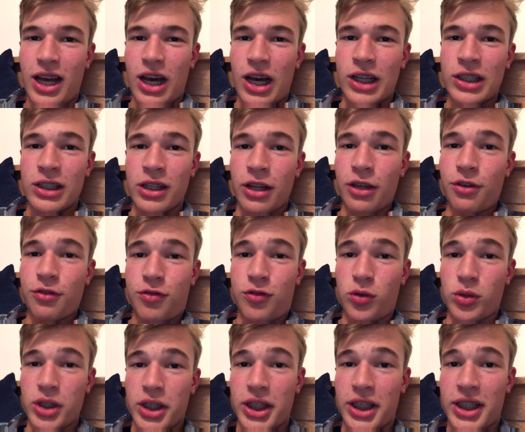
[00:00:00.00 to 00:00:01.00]
unlike
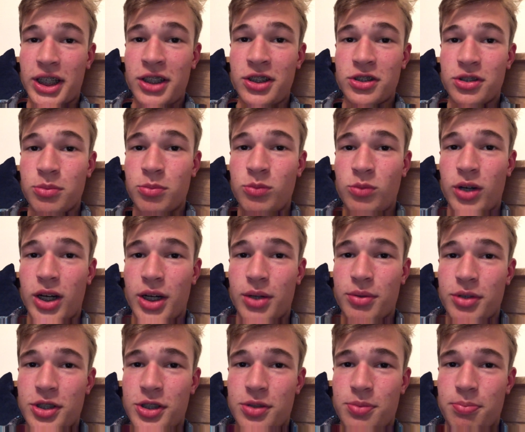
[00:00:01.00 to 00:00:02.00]
Fallen Kingdom,
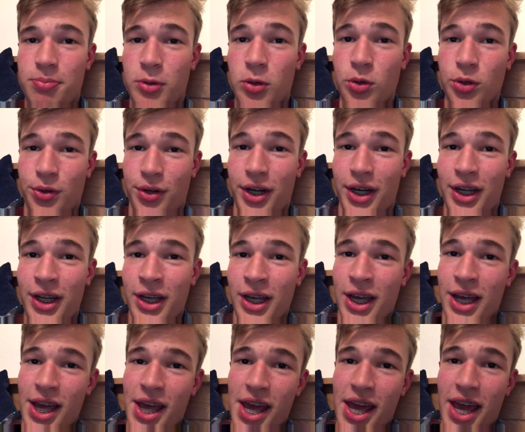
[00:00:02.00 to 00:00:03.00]
where it's boring,
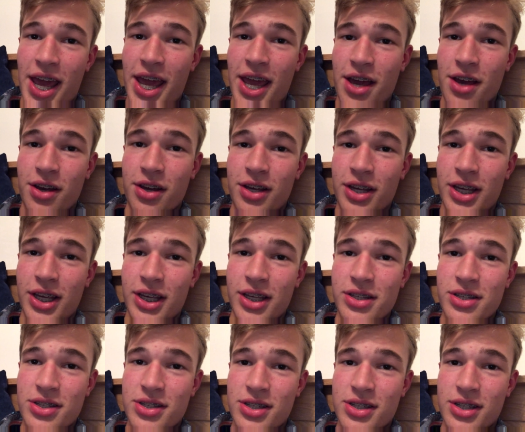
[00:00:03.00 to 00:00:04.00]
here
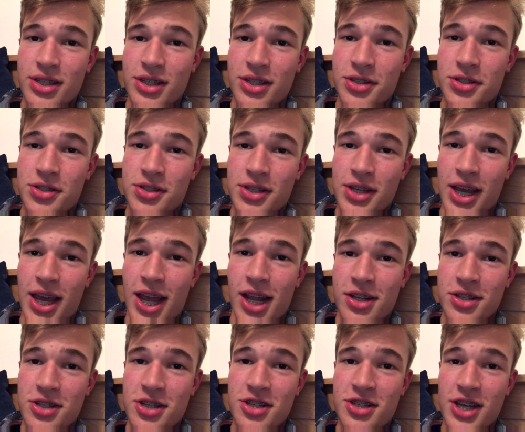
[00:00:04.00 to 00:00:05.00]
it is
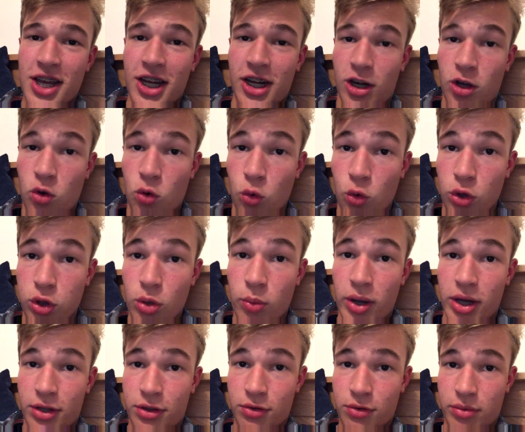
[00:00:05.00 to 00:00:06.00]
entertaining all the
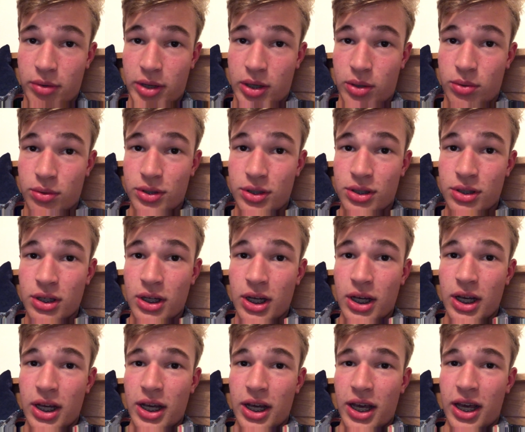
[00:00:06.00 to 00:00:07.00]
way throughout.
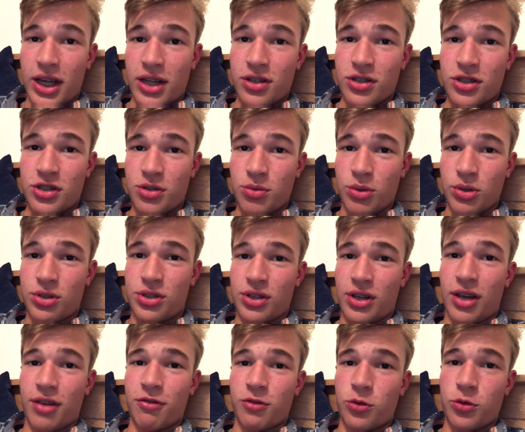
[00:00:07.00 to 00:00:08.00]
And you also
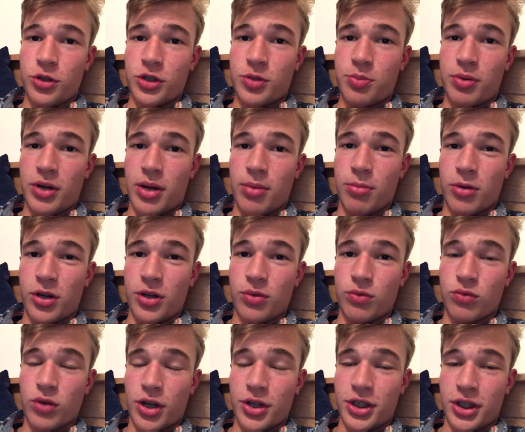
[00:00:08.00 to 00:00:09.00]
have Chris Pratt
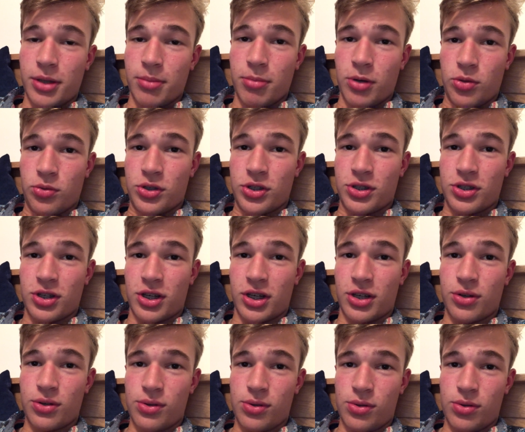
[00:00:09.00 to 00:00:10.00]
riding a
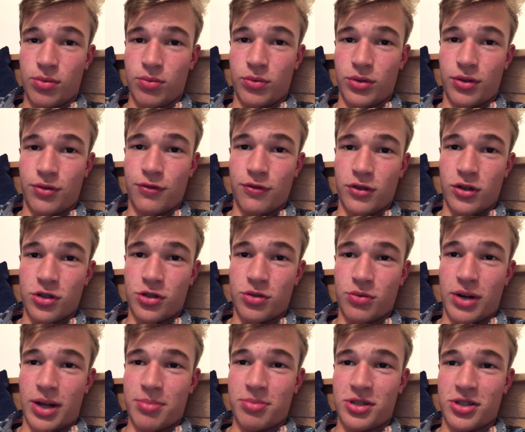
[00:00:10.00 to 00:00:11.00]
motorcycle with
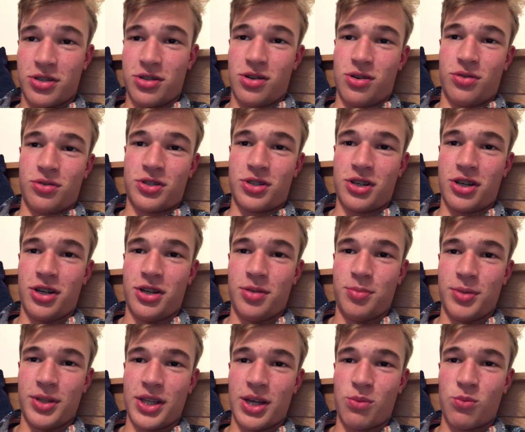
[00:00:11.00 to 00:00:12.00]
velociraptors alongside
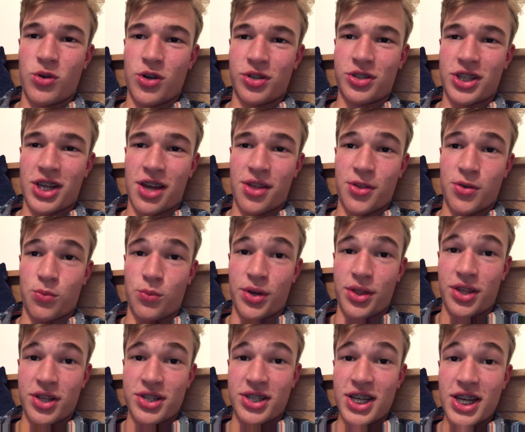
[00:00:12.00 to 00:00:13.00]
him, and they work together
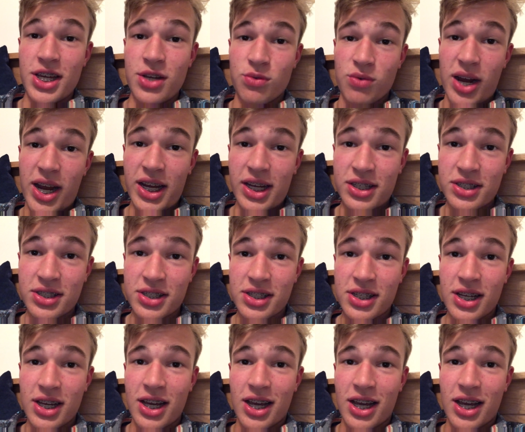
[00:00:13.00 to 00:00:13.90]
with a T Rex